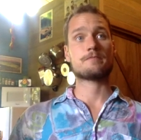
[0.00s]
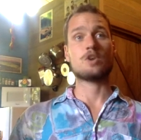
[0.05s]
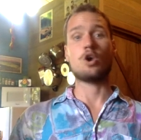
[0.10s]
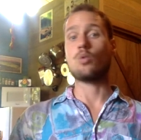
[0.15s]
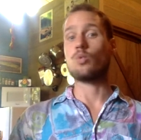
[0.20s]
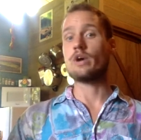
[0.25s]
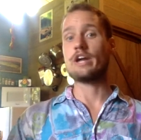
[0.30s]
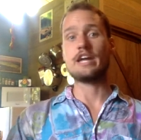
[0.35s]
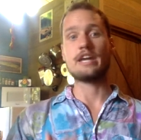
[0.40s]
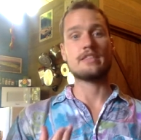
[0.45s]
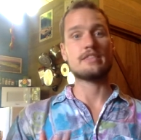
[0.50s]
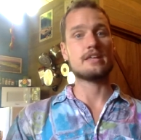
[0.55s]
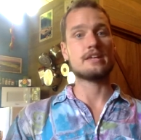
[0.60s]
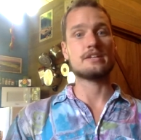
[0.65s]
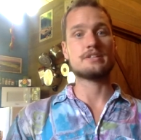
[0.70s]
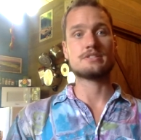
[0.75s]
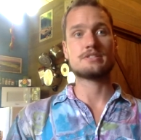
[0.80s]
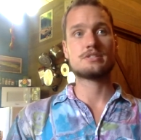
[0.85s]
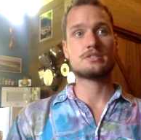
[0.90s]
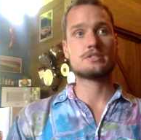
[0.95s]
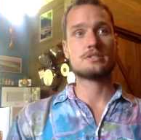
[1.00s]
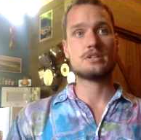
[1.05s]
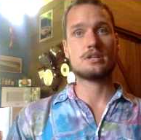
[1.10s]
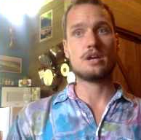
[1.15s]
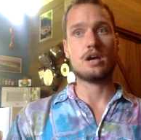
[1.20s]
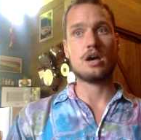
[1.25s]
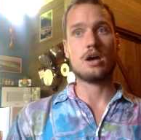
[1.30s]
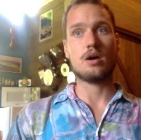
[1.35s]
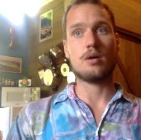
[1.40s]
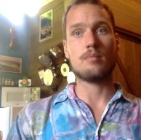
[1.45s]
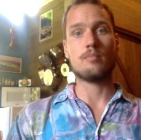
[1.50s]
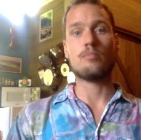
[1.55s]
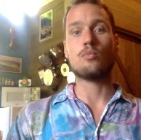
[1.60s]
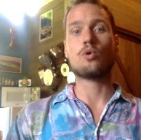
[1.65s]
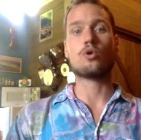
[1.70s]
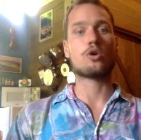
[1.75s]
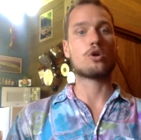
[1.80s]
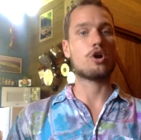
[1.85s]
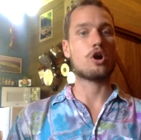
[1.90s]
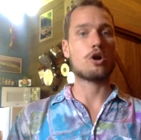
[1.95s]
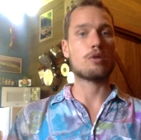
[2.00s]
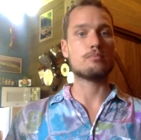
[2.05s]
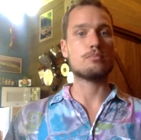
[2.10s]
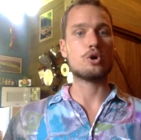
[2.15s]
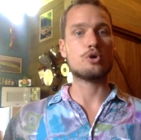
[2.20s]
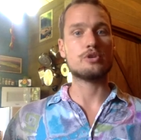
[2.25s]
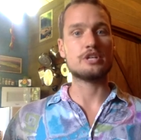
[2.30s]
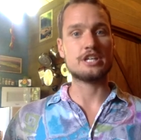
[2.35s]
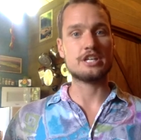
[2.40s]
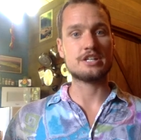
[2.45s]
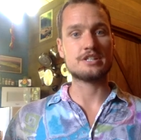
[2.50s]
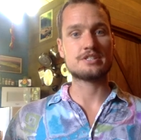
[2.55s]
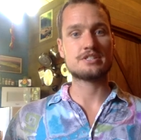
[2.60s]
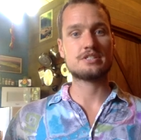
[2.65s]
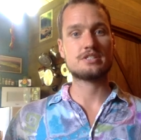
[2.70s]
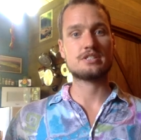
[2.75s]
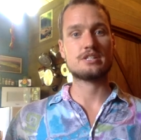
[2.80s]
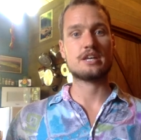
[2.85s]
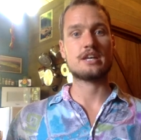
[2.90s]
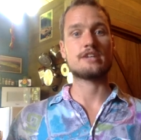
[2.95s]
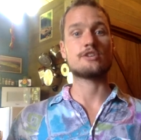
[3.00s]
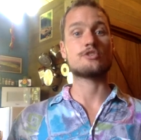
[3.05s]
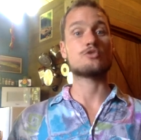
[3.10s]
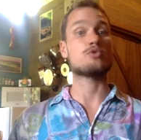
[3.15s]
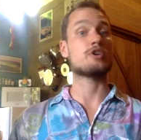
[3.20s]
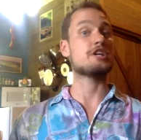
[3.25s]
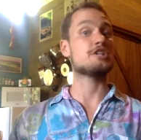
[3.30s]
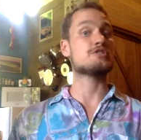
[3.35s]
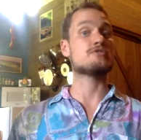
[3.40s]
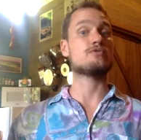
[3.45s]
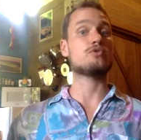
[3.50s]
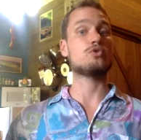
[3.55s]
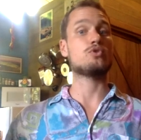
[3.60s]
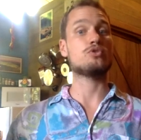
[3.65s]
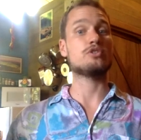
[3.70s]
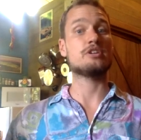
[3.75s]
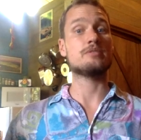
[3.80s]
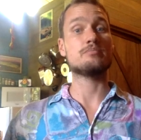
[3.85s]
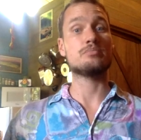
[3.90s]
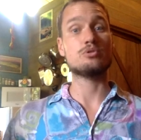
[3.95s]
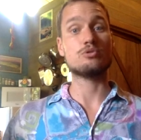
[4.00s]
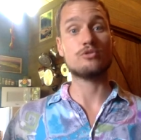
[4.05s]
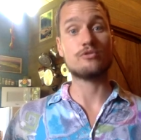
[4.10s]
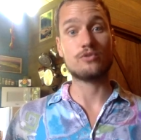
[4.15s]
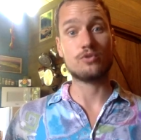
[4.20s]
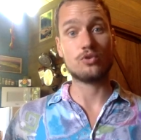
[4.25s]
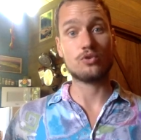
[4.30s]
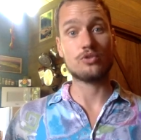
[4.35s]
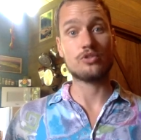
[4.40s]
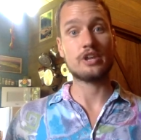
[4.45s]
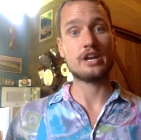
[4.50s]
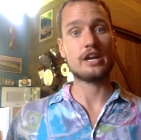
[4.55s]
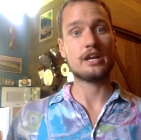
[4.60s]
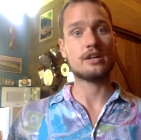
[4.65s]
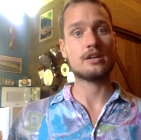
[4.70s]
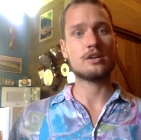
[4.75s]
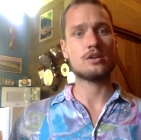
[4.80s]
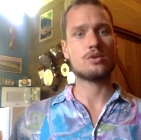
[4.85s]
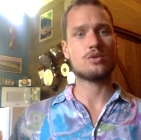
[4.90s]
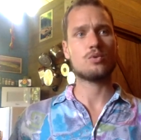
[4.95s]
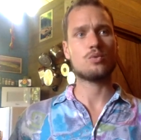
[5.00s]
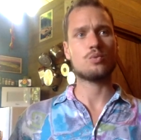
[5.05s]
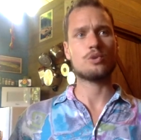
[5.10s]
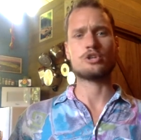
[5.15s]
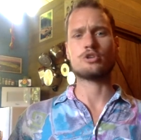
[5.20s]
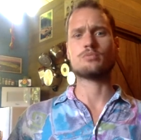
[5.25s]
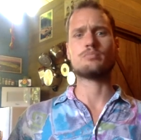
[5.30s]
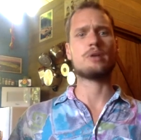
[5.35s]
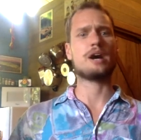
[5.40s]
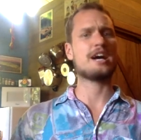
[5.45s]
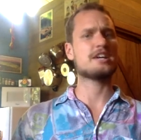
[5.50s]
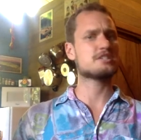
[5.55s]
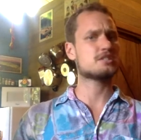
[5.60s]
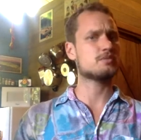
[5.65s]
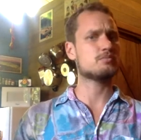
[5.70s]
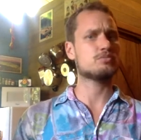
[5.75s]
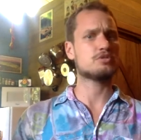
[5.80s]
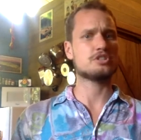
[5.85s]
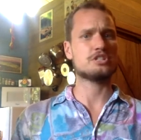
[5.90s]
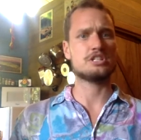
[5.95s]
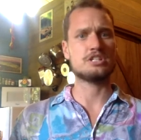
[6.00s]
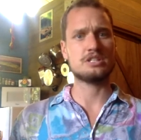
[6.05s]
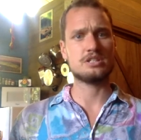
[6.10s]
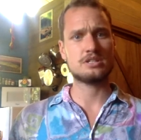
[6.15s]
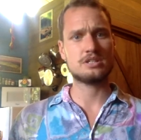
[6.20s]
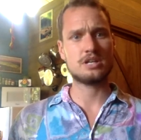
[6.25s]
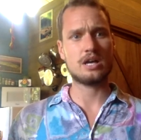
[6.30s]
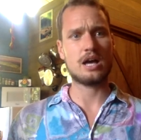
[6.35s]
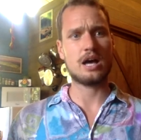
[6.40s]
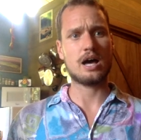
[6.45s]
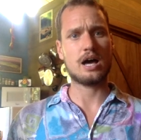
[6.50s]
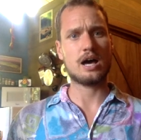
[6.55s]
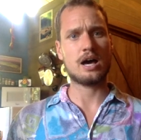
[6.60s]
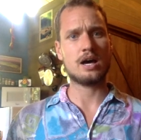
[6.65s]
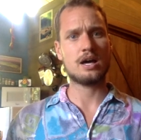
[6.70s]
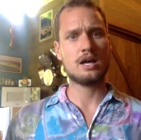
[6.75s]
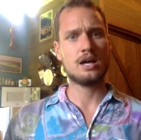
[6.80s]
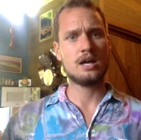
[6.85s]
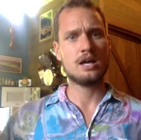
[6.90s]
a way that is more harmonious and graceful and beautiful than we could possibly uh,